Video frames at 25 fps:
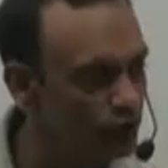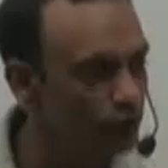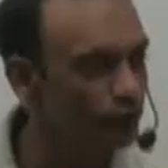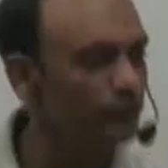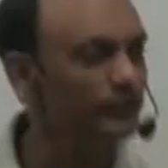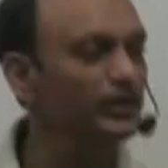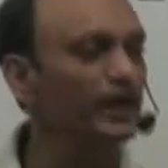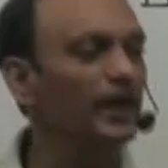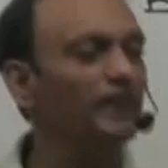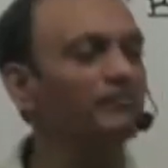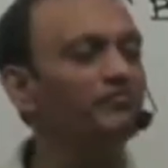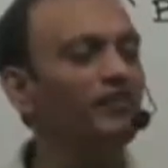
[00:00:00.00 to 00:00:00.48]
you
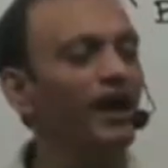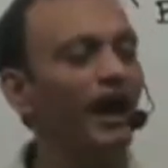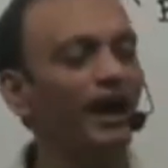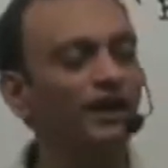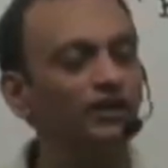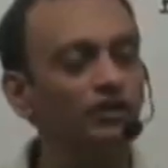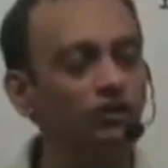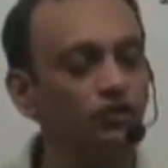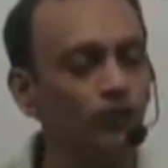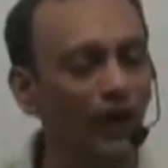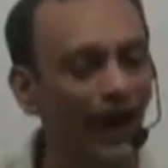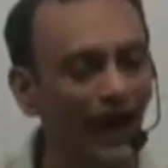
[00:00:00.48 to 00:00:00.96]
would have
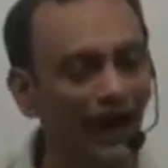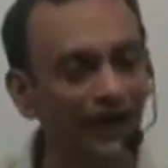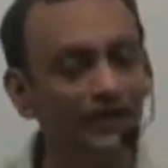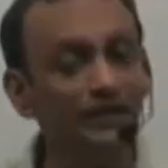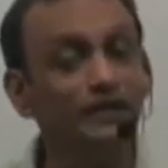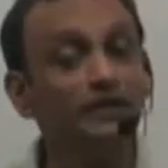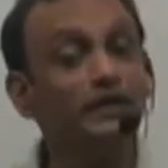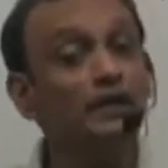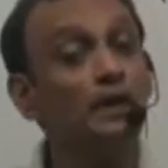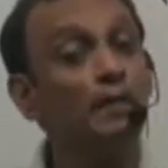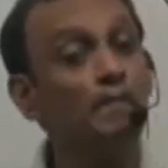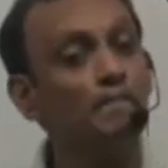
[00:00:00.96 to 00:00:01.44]
had to add
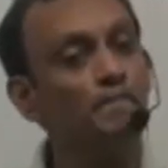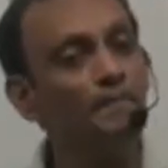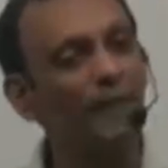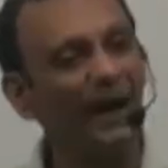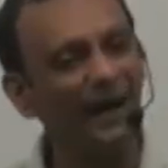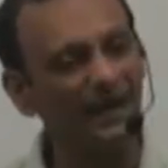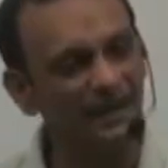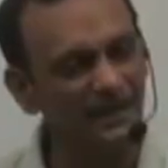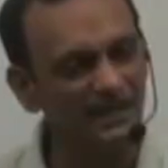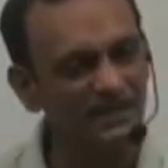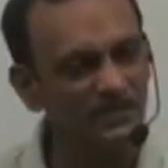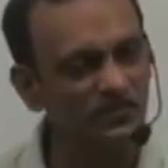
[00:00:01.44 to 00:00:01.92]

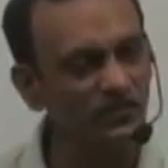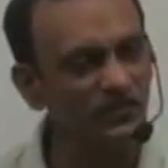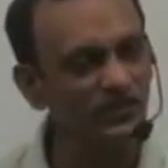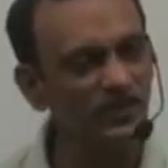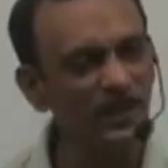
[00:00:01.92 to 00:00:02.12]
minus